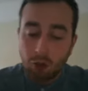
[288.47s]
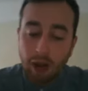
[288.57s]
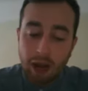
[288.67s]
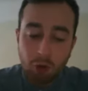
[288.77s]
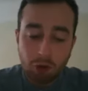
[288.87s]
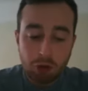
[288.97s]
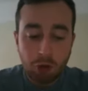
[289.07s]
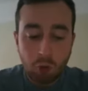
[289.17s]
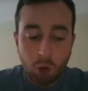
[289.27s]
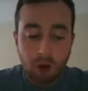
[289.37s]
So I'm
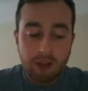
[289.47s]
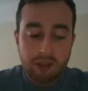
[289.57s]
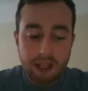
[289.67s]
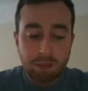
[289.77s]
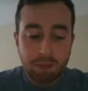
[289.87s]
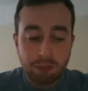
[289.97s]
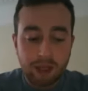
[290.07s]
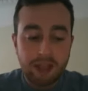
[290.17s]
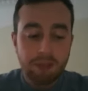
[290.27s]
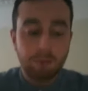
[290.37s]
not sure what has
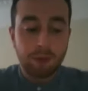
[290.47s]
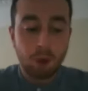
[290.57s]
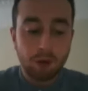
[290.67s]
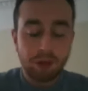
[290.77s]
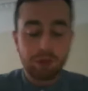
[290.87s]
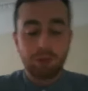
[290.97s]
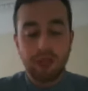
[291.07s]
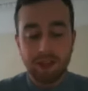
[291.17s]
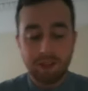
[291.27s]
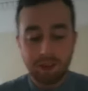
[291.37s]
taken place
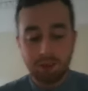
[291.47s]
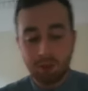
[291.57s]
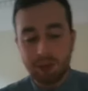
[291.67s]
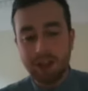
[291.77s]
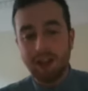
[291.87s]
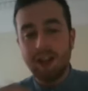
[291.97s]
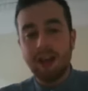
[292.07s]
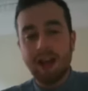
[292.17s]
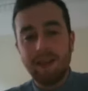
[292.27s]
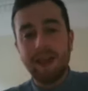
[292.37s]
beyond us printing the
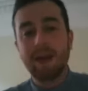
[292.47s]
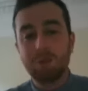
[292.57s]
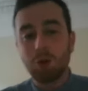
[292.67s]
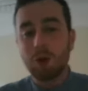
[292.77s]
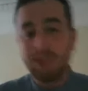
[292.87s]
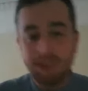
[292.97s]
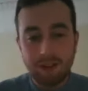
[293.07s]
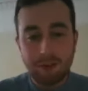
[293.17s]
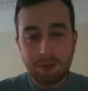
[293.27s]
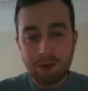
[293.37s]
story and then him
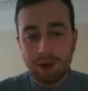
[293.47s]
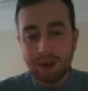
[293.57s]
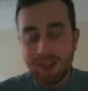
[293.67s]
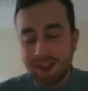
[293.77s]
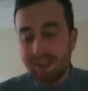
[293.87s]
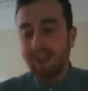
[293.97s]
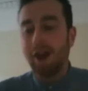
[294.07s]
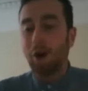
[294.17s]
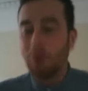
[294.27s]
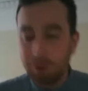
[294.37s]
joining the Labour Party. It
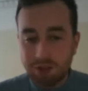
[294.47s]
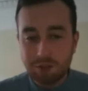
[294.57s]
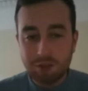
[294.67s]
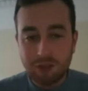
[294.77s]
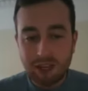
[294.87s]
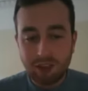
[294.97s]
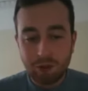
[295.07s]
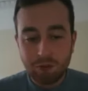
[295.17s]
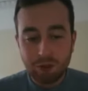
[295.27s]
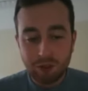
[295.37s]
all seems
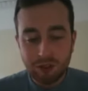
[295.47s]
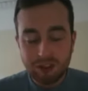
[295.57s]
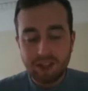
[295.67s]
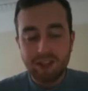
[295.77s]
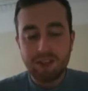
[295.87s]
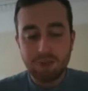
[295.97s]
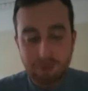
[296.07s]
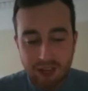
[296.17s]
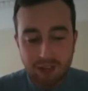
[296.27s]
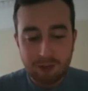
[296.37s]
very convoluted.
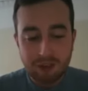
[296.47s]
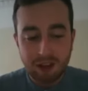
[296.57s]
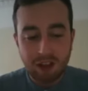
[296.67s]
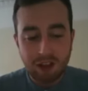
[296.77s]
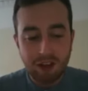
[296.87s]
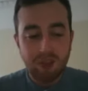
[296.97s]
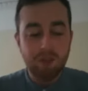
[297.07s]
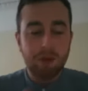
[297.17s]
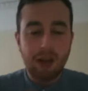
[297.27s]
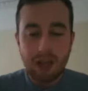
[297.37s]
It seems very
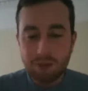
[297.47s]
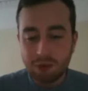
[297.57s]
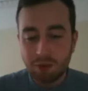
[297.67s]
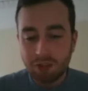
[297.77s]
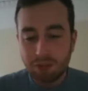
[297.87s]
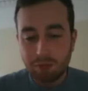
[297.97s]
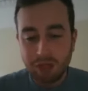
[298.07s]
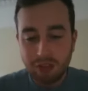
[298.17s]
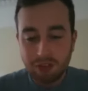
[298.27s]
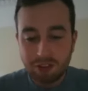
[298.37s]
bizarre. Perhaps outside
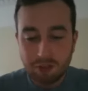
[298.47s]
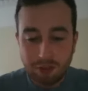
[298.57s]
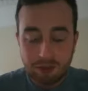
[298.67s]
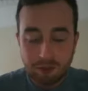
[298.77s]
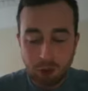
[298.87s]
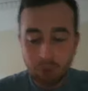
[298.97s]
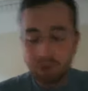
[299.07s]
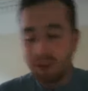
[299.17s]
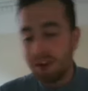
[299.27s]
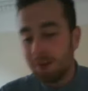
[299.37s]
pressures have been
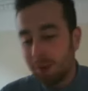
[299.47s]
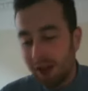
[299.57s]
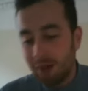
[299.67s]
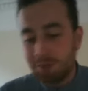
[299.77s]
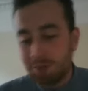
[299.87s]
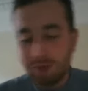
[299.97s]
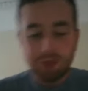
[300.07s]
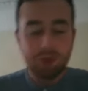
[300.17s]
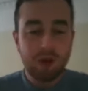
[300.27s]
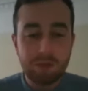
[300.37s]
involved. perhaps Mr.
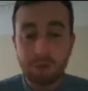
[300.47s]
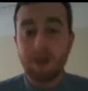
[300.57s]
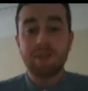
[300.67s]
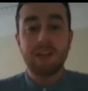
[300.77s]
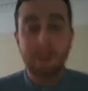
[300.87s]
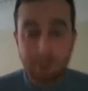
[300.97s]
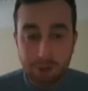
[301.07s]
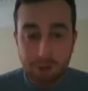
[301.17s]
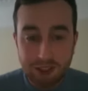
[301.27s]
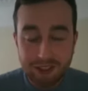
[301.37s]
Shoaib's a bit of a
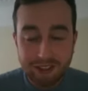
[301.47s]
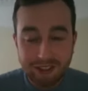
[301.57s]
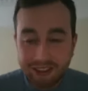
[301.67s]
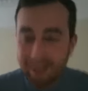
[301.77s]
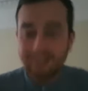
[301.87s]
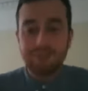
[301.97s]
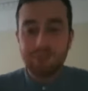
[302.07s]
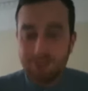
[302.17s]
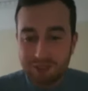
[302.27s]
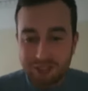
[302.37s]
chameleon, and he's
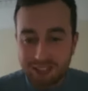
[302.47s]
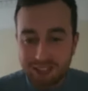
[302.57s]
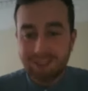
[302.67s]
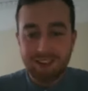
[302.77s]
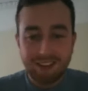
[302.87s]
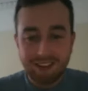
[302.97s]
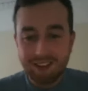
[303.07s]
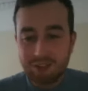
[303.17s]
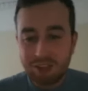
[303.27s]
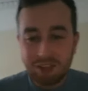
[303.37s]
just decided
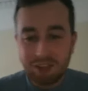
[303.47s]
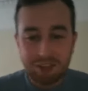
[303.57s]
to change